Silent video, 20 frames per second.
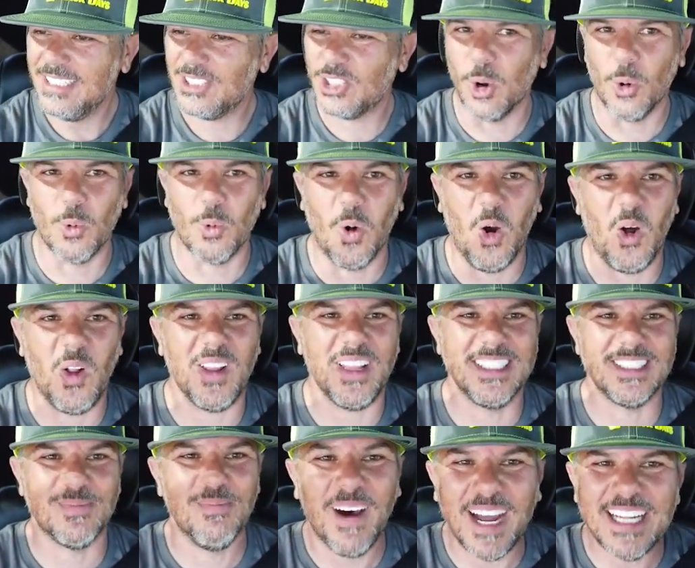to roll
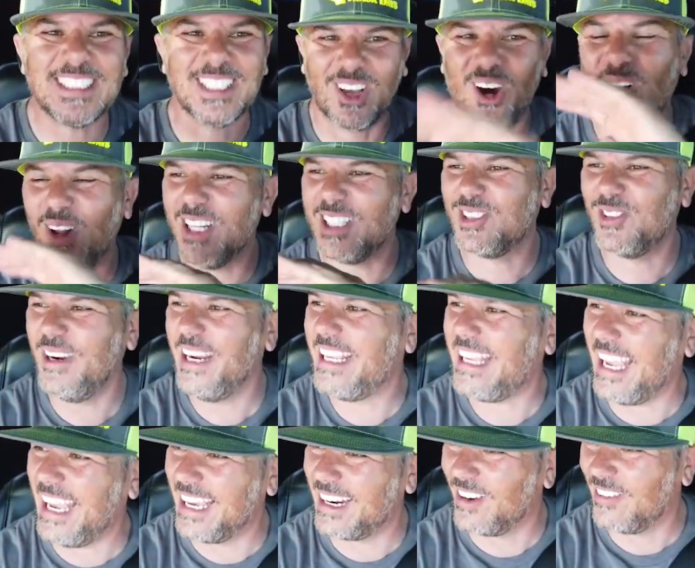as much coal as we
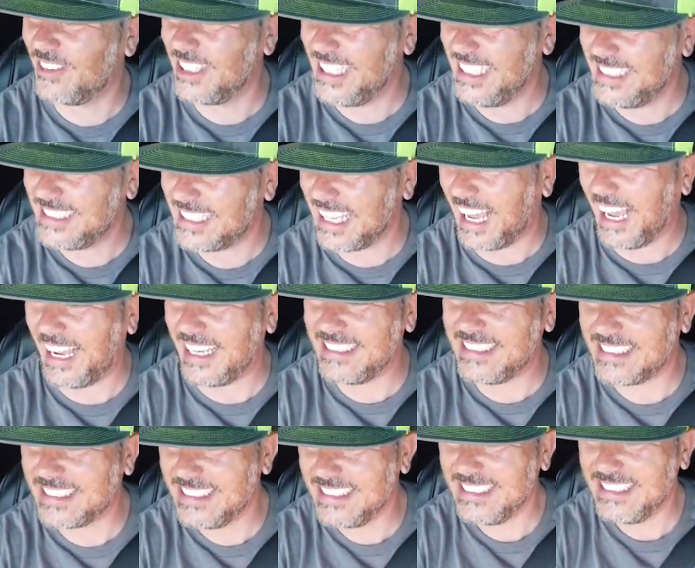can over these
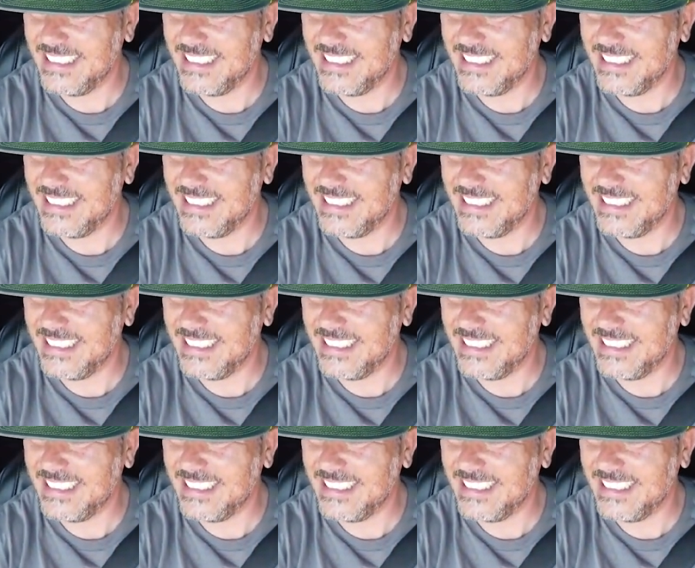guys.